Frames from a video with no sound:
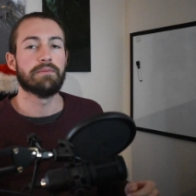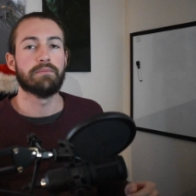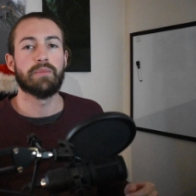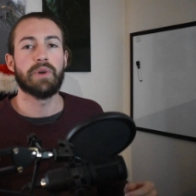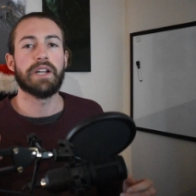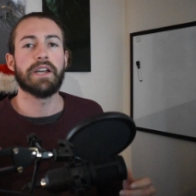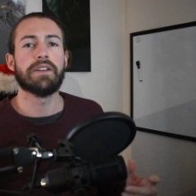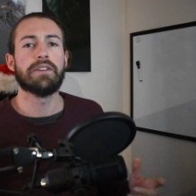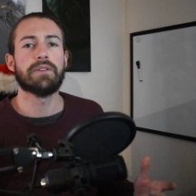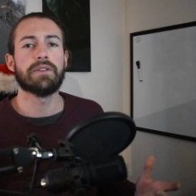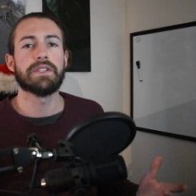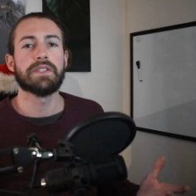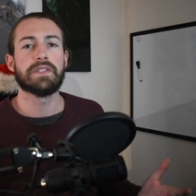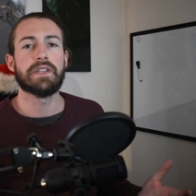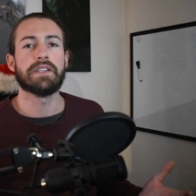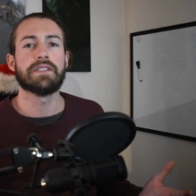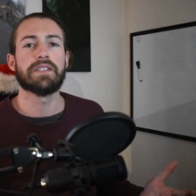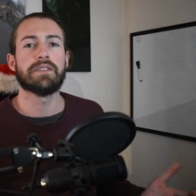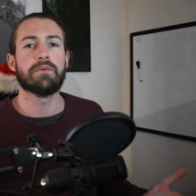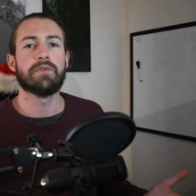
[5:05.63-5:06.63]
But I noticed
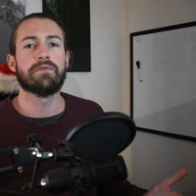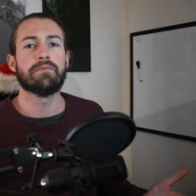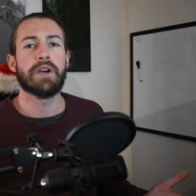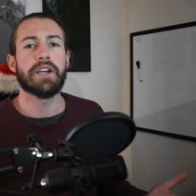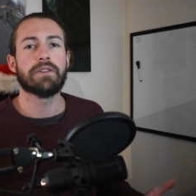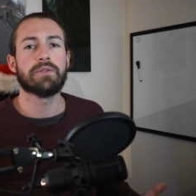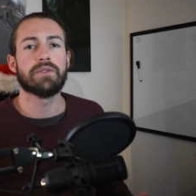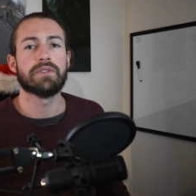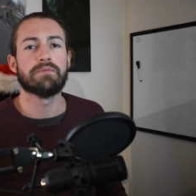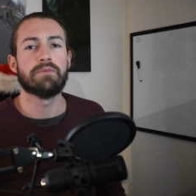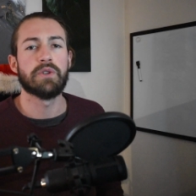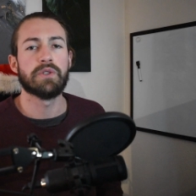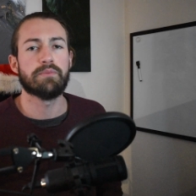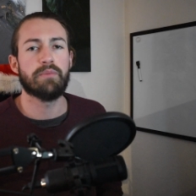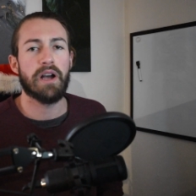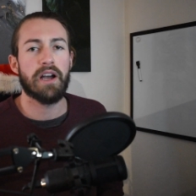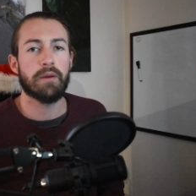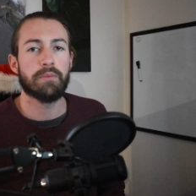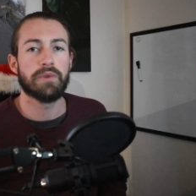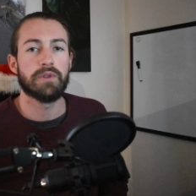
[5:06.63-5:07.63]
that some of Michael's most
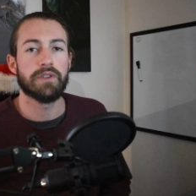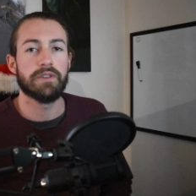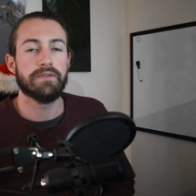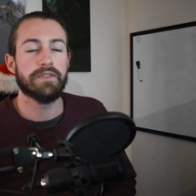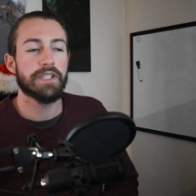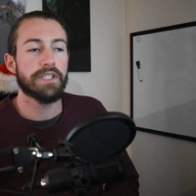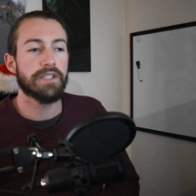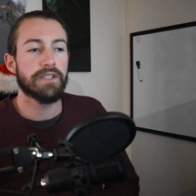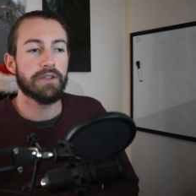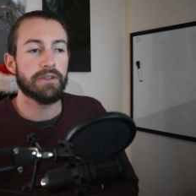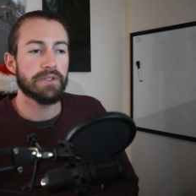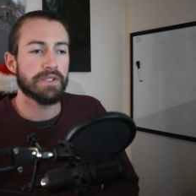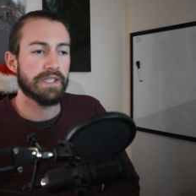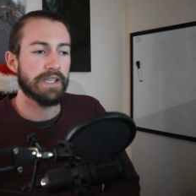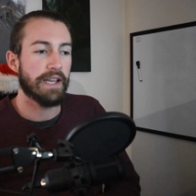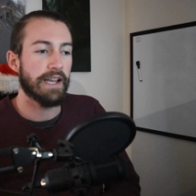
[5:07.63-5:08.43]
popular videos